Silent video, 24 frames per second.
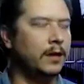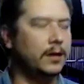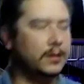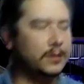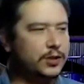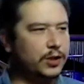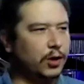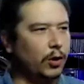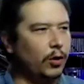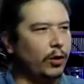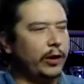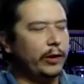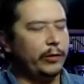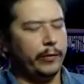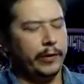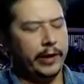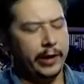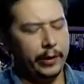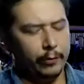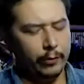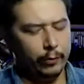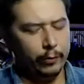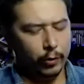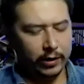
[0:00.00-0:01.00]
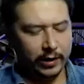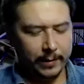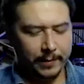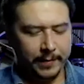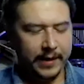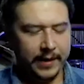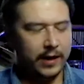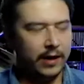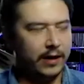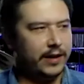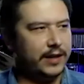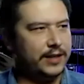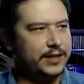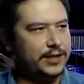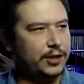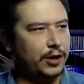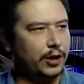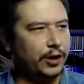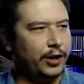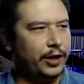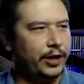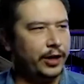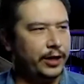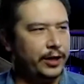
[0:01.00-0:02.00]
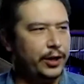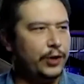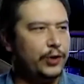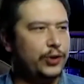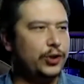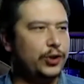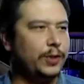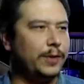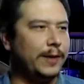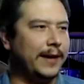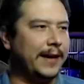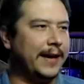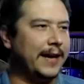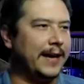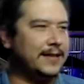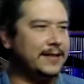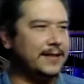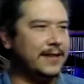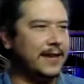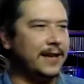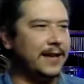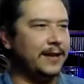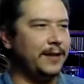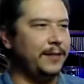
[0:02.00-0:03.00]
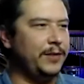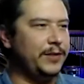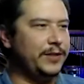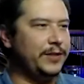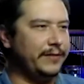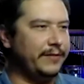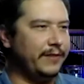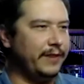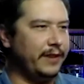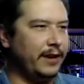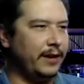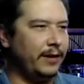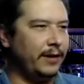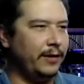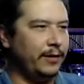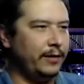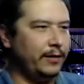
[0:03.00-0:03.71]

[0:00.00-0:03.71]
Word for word: So yeah. It's on YouTube, I guess. Yeah, the music video.